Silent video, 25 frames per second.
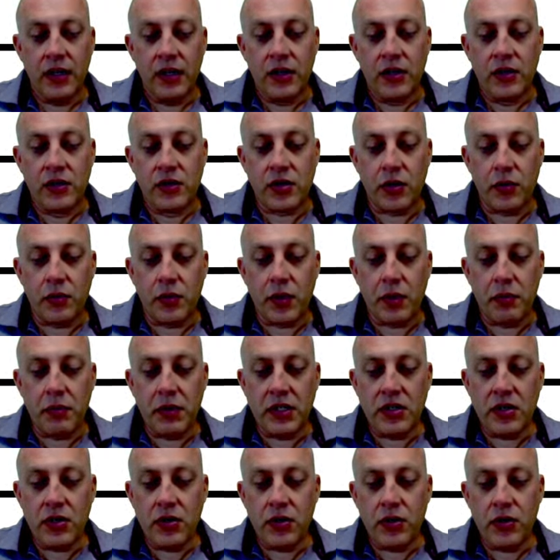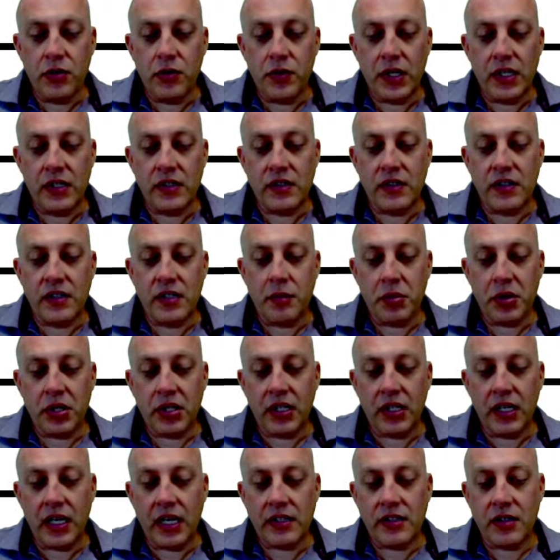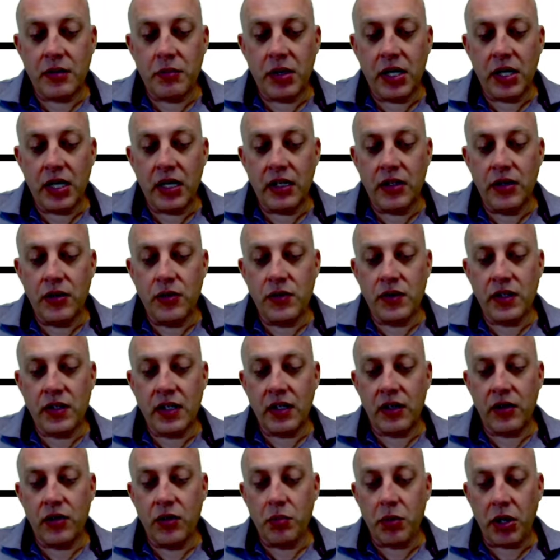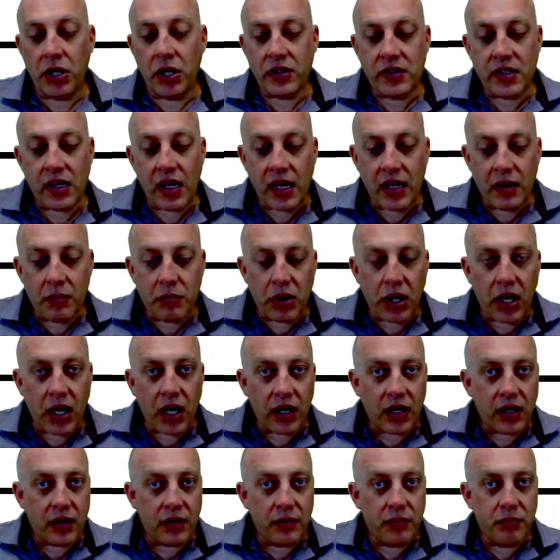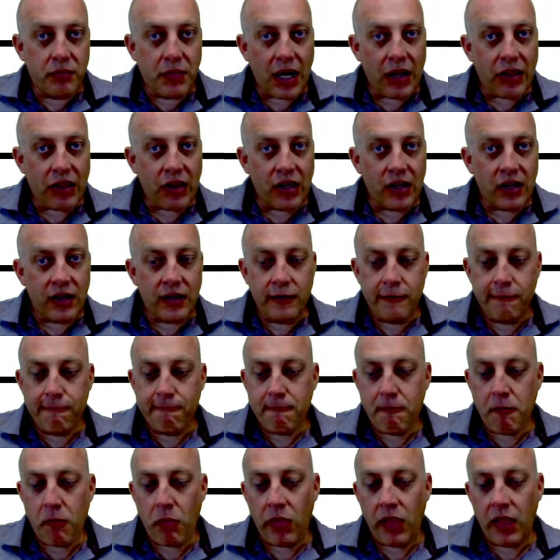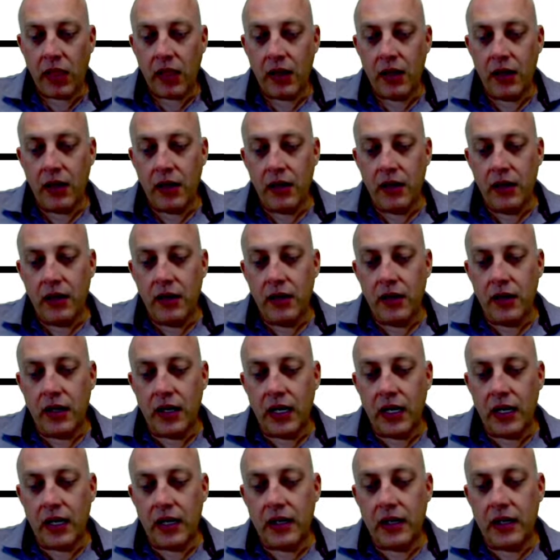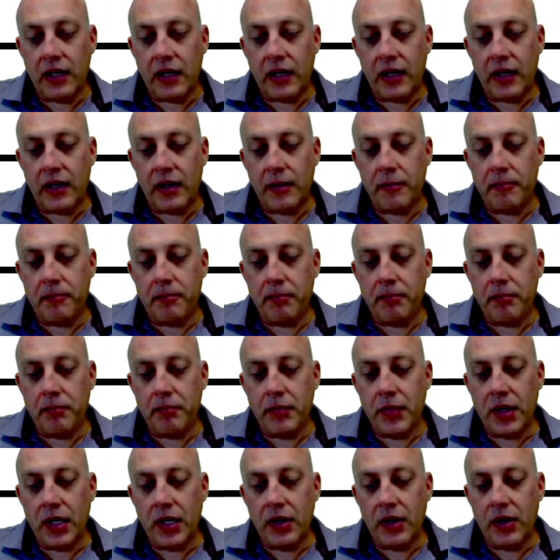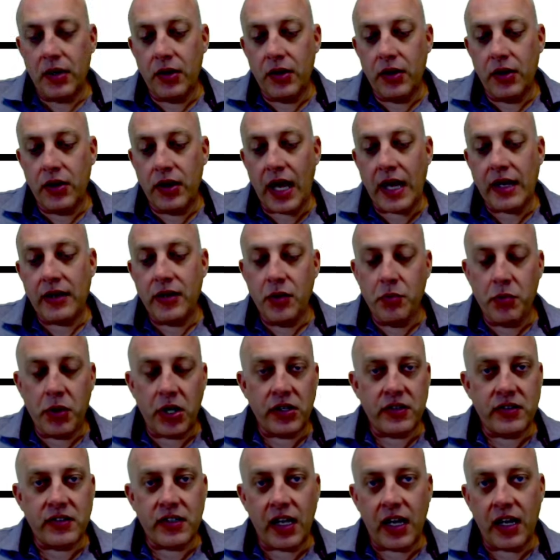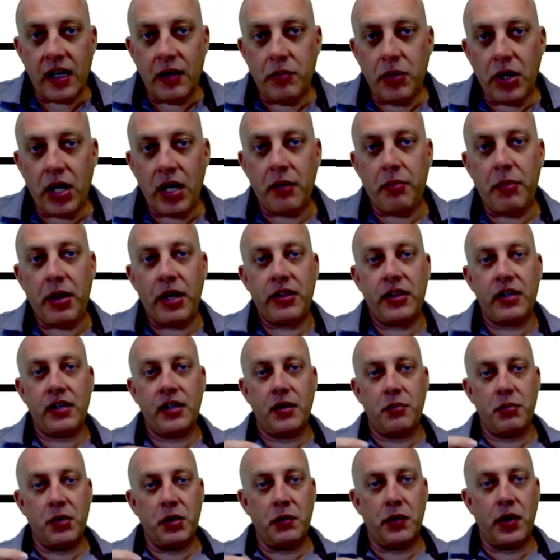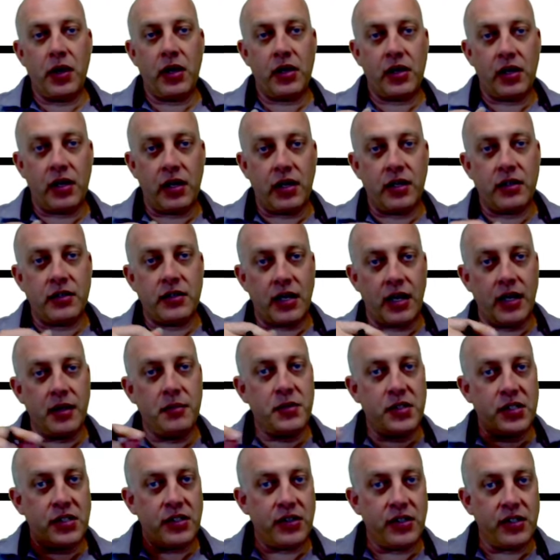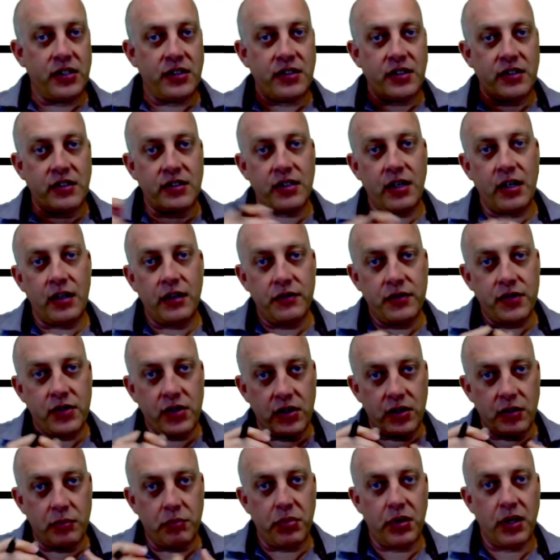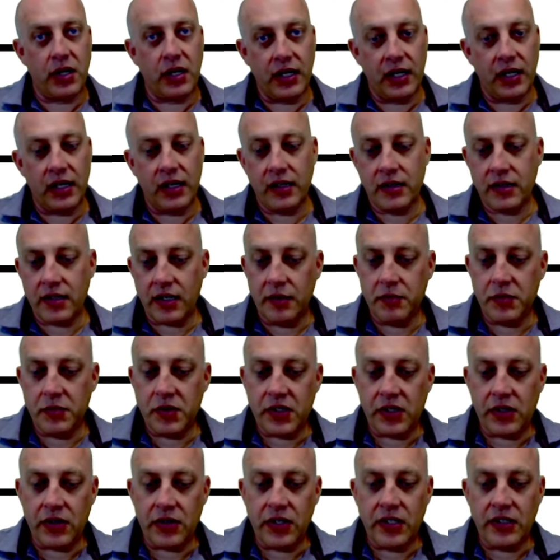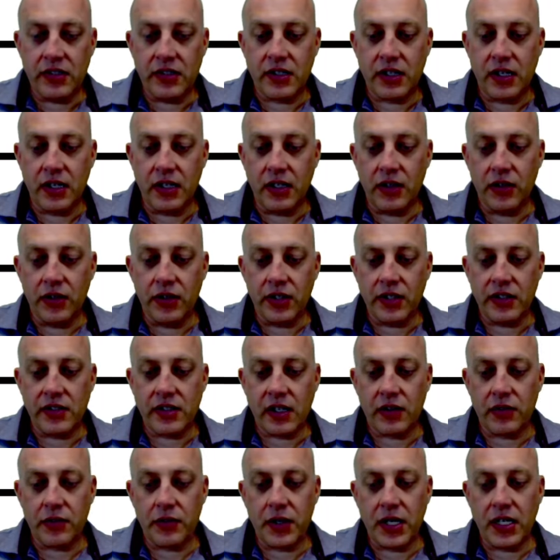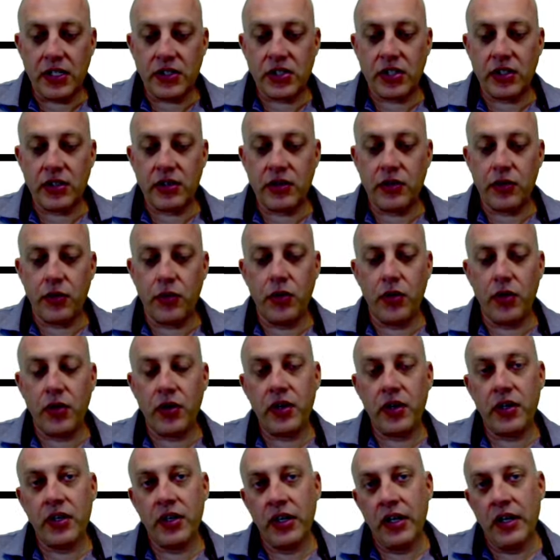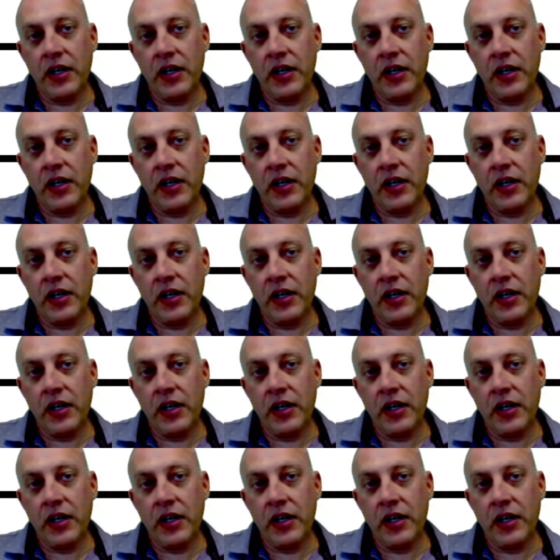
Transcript: So what we do is typically estimate using a Numark sliding block method, and that Numark sliding block method can be run on a time series itself. So you can plug in a time series and a yield acceleration, or